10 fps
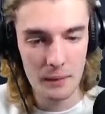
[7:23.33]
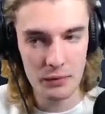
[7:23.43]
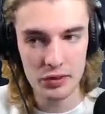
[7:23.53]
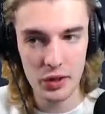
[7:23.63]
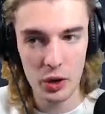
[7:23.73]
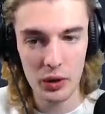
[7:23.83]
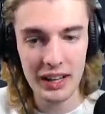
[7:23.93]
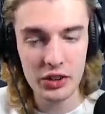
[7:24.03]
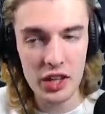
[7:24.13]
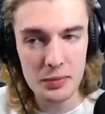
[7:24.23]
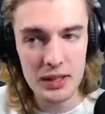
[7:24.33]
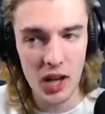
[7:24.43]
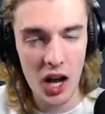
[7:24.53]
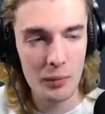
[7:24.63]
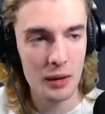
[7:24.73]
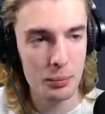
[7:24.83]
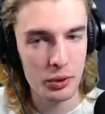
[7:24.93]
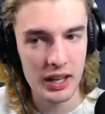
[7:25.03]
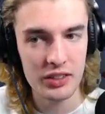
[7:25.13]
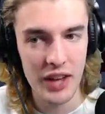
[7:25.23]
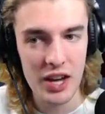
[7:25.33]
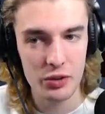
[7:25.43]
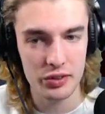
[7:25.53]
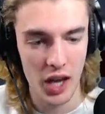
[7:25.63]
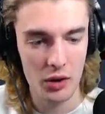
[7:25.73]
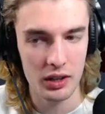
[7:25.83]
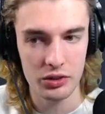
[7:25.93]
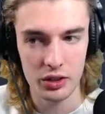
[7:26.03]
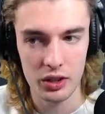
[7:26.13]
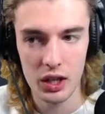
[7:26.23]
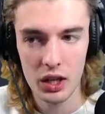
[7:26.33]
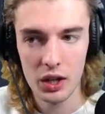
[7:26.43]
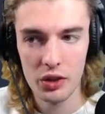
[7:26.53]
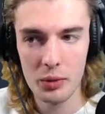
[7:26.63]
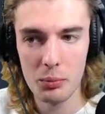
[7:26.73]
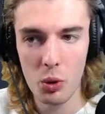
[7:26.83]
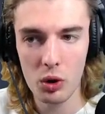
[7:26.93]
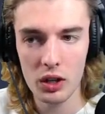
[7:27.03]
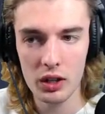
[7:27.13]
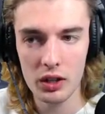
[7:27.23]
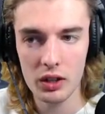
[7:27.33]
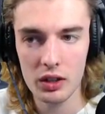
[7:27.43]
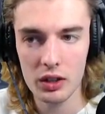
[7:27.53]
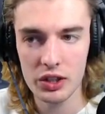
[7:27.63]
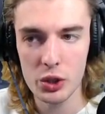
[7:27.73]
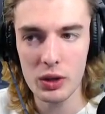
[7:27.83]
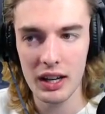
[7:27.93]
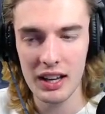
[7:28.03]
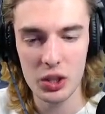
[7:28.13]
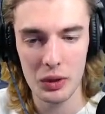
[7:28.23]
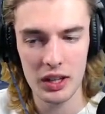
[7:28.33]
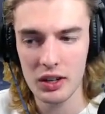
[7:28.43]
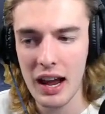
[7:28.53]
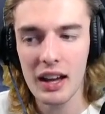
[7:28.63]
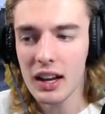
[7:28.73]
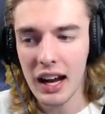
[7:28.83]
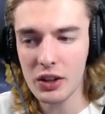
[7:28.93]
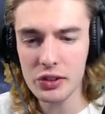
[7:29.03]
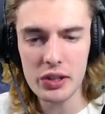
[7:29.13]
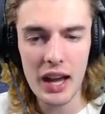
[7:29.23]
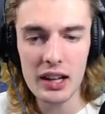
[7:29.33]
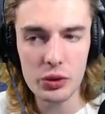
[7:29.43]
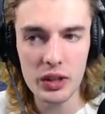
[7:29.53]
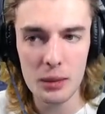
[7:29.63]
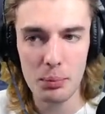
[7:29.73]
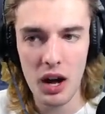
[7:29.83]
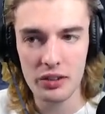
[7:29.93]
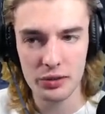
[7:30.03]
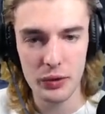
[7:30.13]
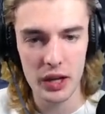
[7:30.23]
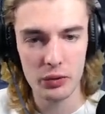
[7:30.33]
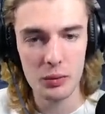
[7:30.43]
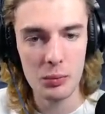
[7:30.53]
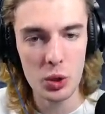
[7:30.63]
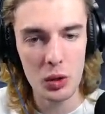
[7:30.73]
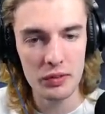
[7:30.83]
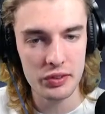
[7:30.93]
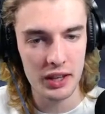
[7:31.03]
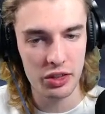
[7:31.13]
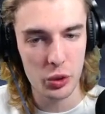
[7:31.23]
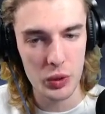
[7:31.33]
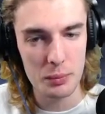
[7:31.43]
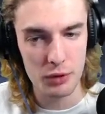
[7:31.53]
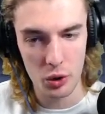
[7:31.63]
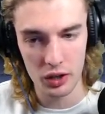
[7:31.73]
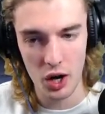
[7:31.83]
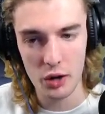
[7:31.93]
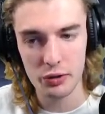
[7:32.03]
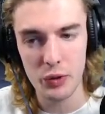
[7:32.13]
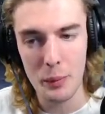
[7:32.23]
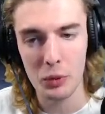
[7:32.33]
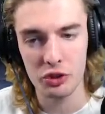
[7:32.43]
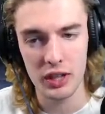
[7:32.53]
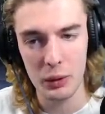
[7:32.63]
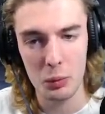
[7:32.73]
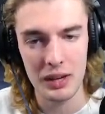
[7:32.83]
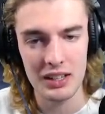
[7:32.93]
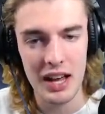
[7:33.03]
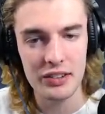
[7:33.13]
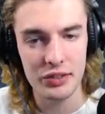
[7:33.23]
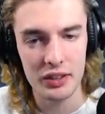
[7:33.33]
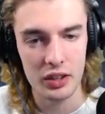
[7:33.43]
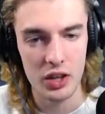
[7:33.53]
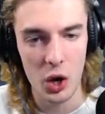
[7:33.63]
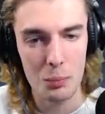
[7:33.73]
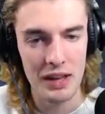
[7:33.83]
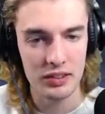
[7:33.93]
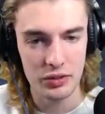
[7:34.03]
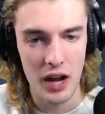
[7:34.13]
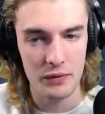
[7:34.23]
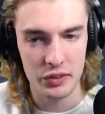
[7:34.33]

So it does become a pretty dangerous character the more you get into it here. Yeah, it looks like entering a boss fight removes like 3 Broken Hearts from you, which again would be a nice thing to know based off the